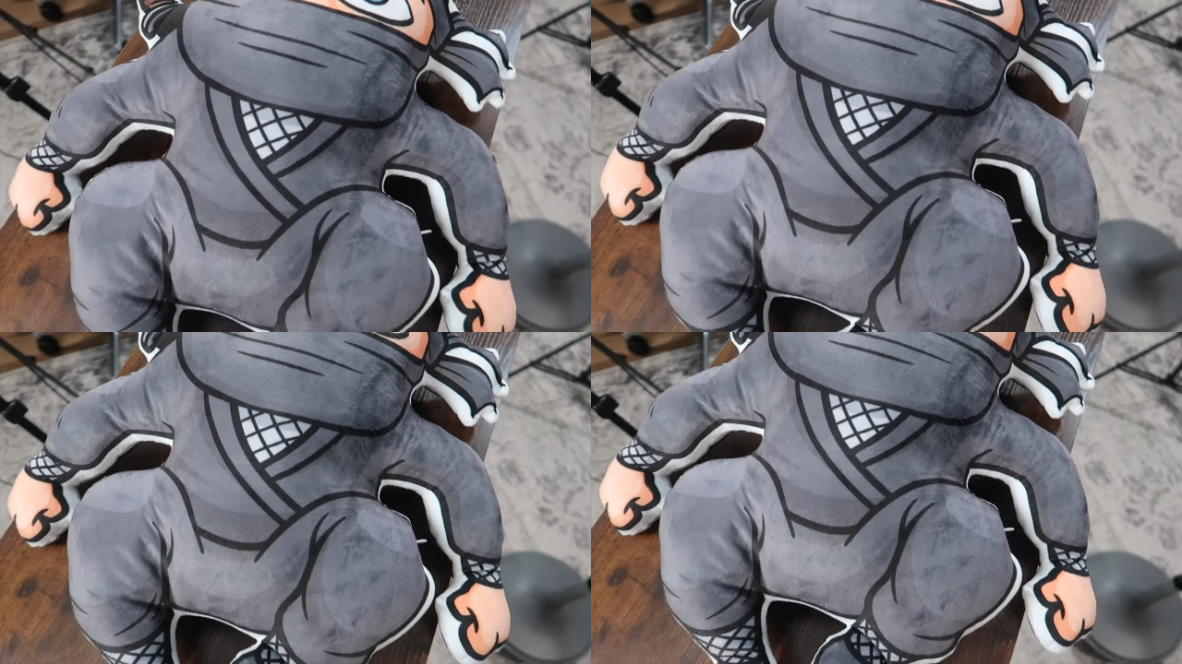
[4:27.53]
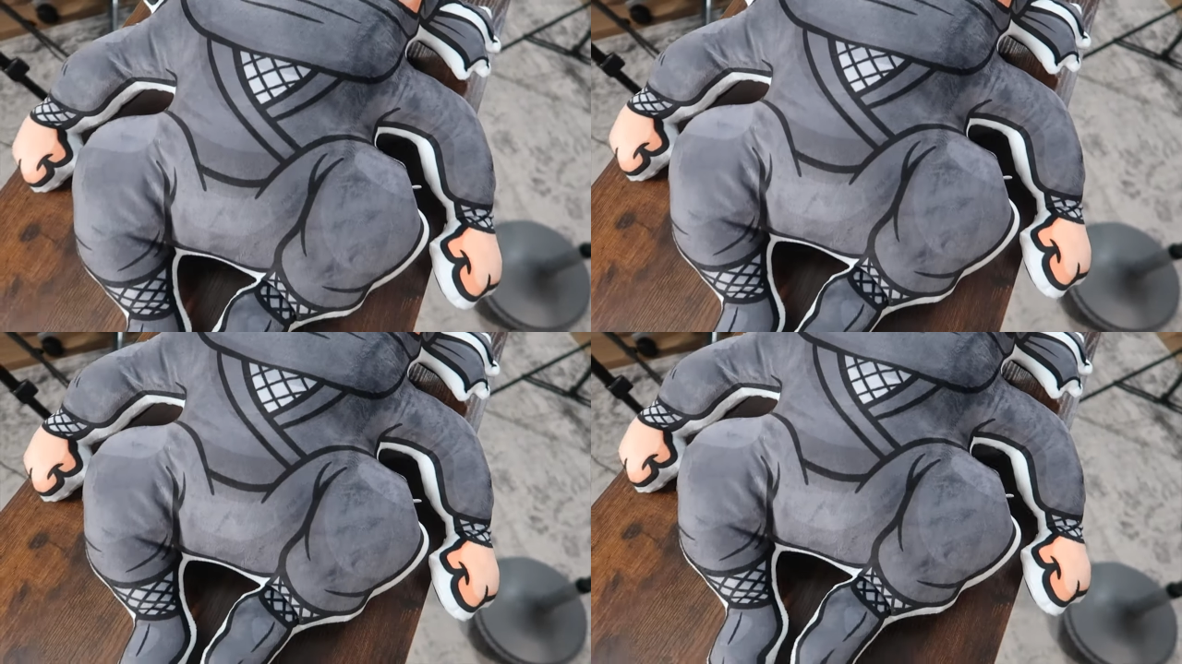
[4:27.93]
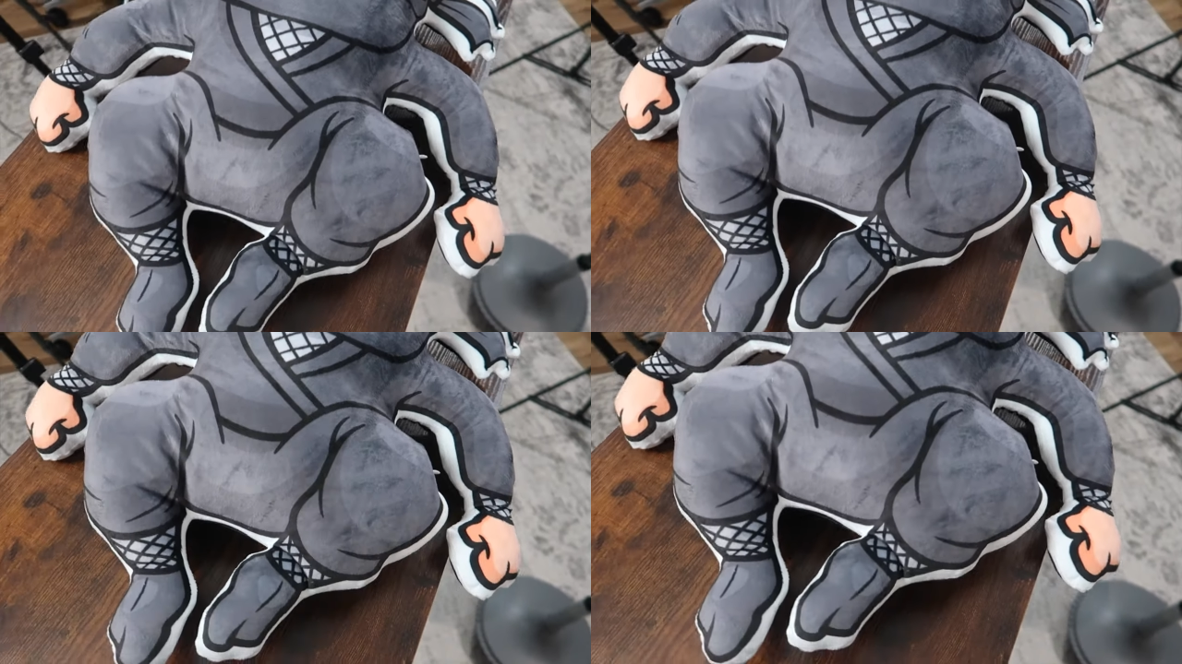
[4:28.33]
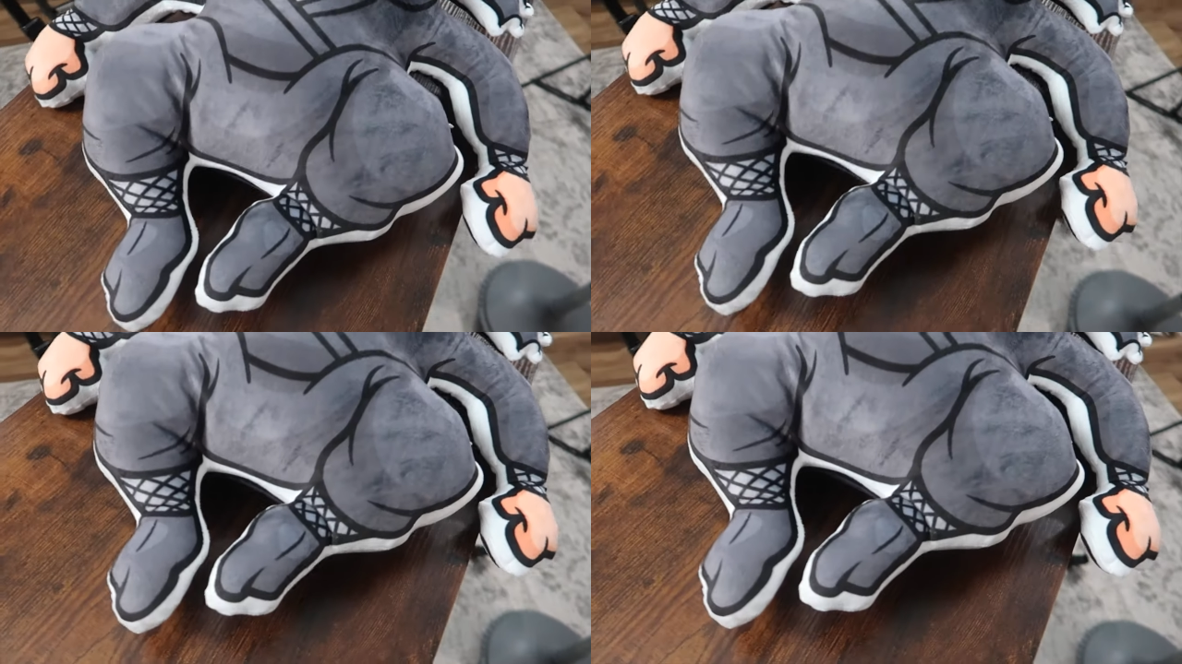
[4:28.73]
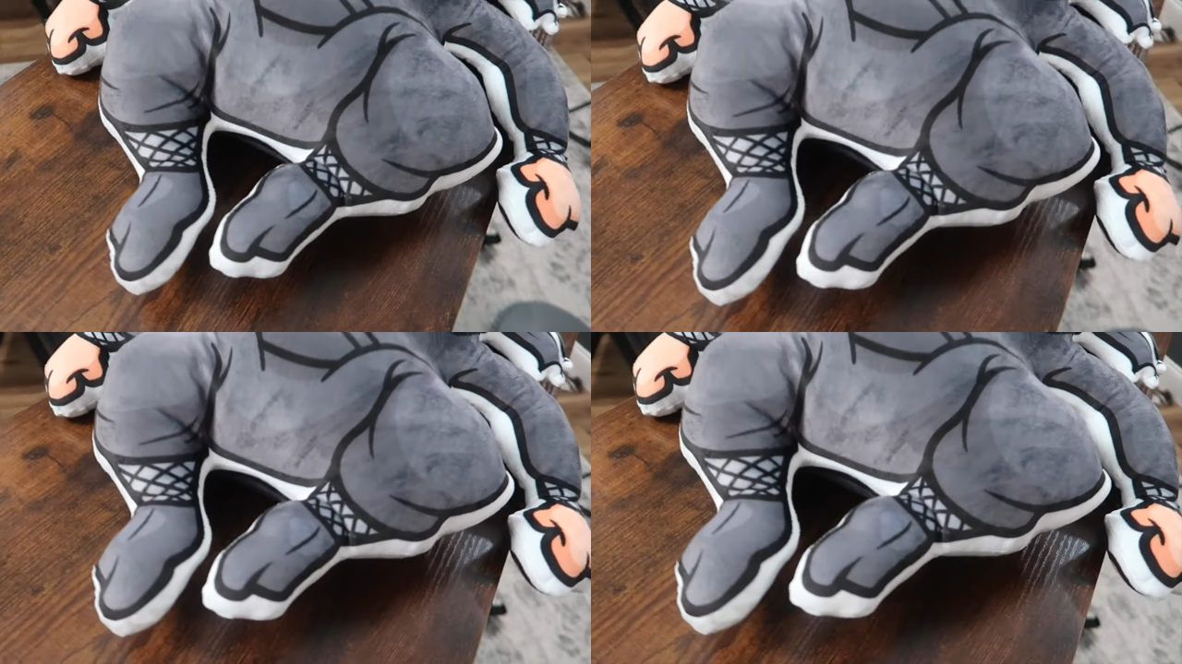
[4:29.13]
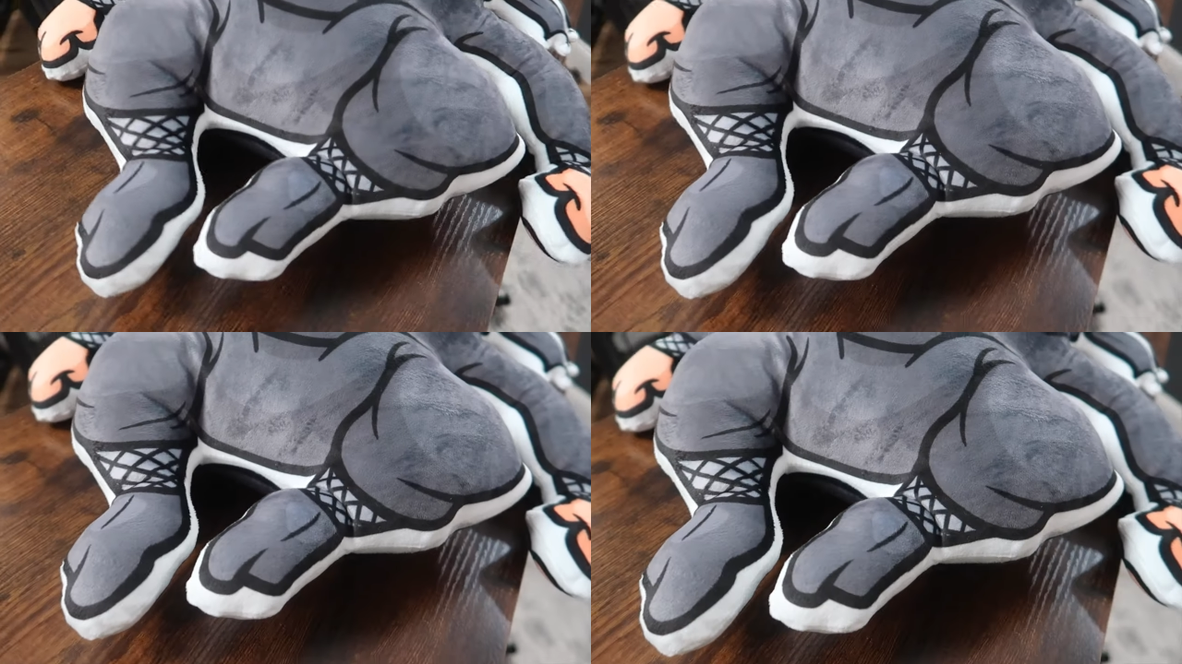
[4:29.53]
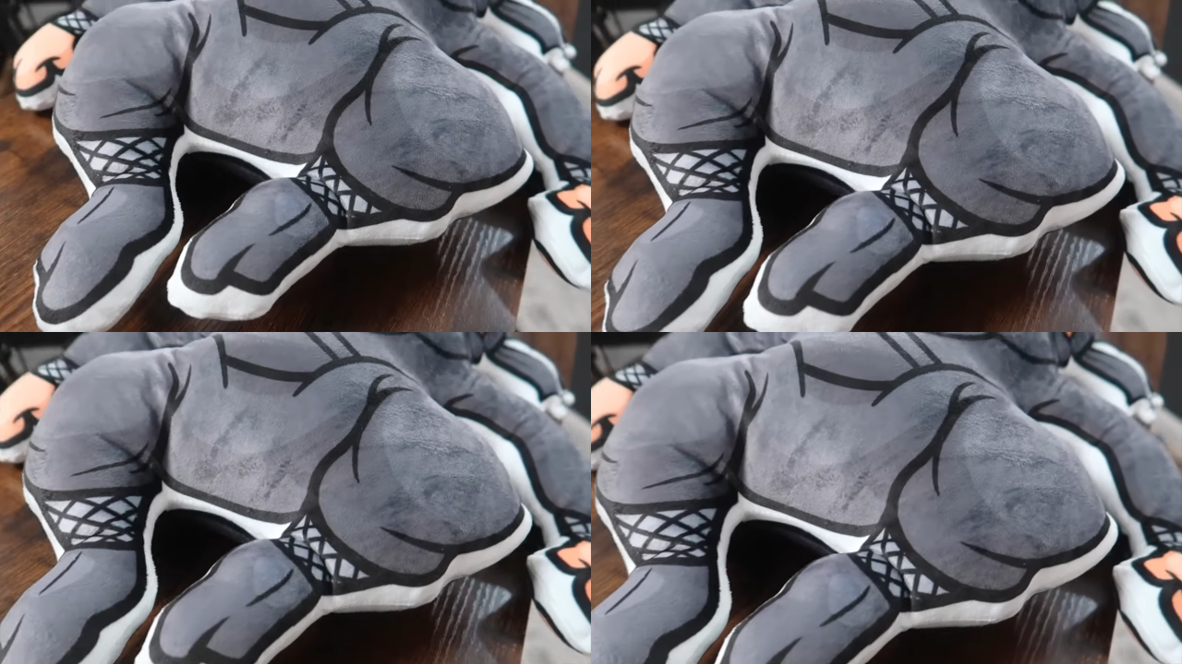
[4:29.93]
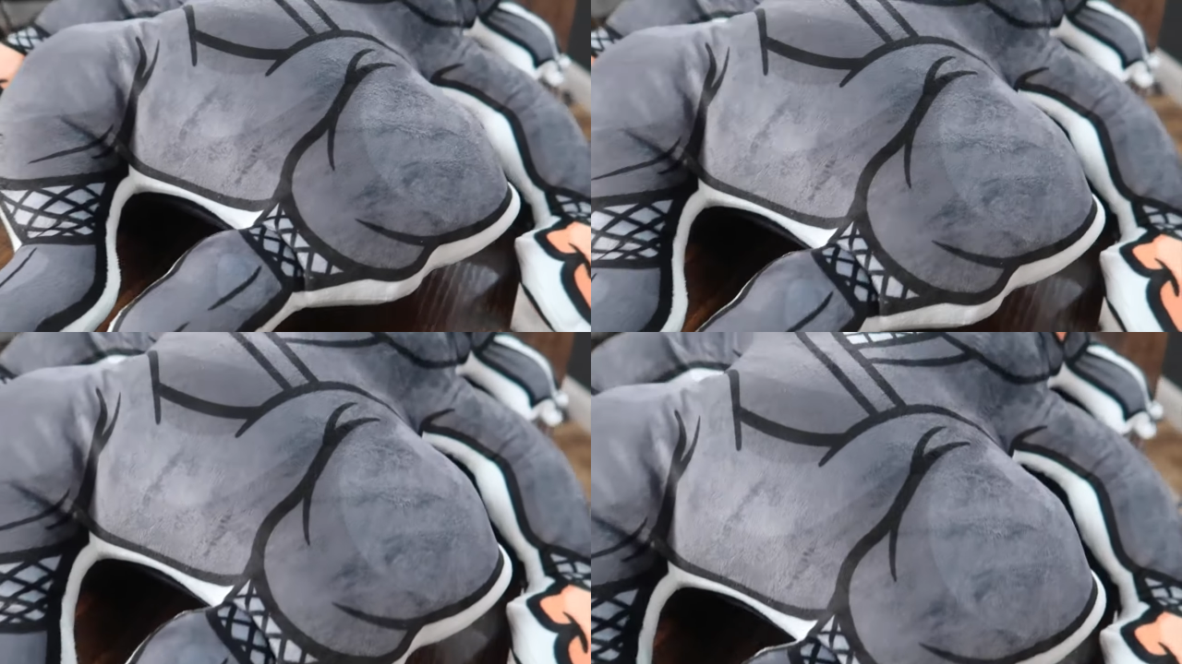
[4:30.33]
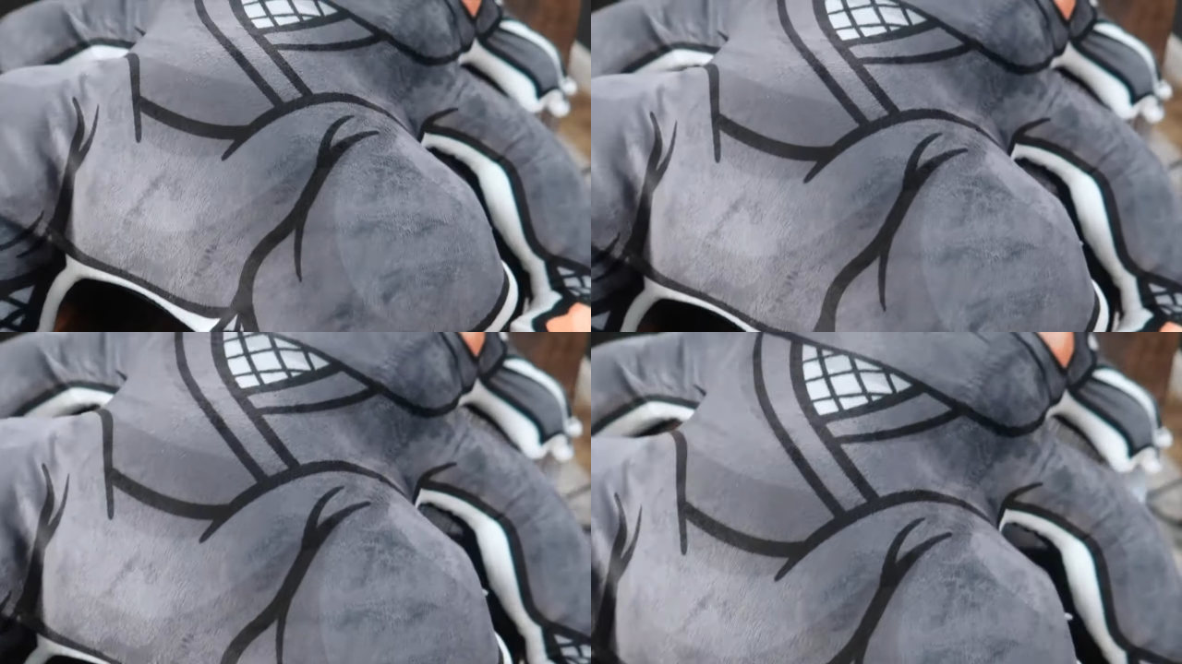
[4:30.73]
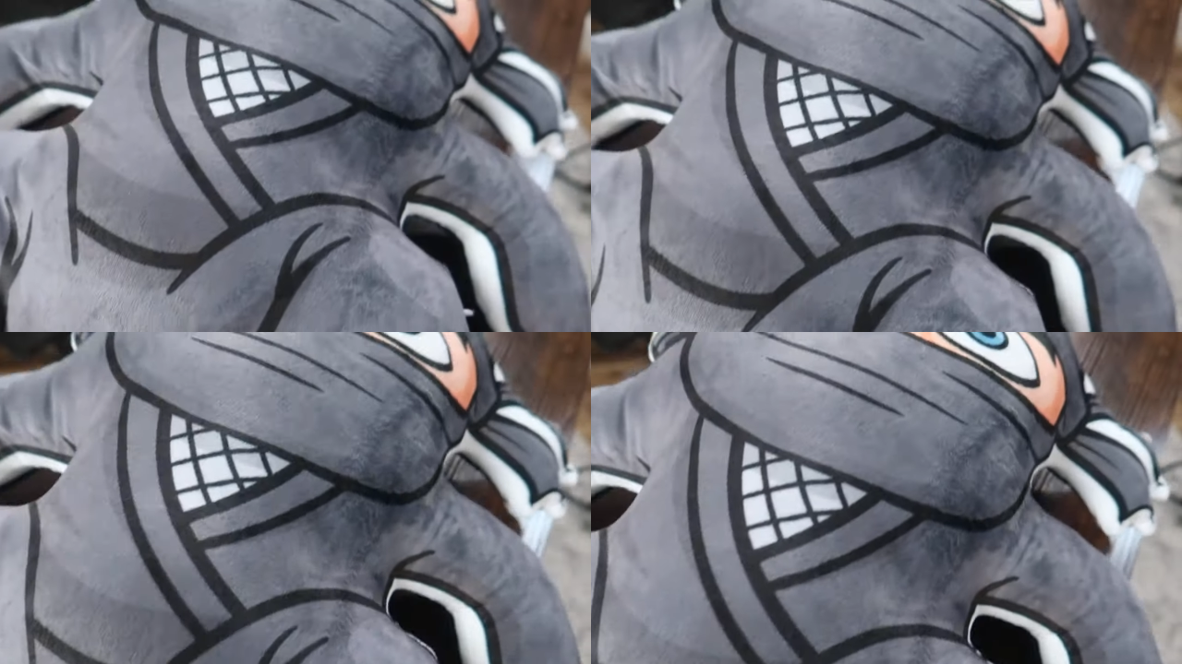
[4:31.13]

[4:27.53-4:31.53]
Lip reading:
Nobody's mouth can be seen.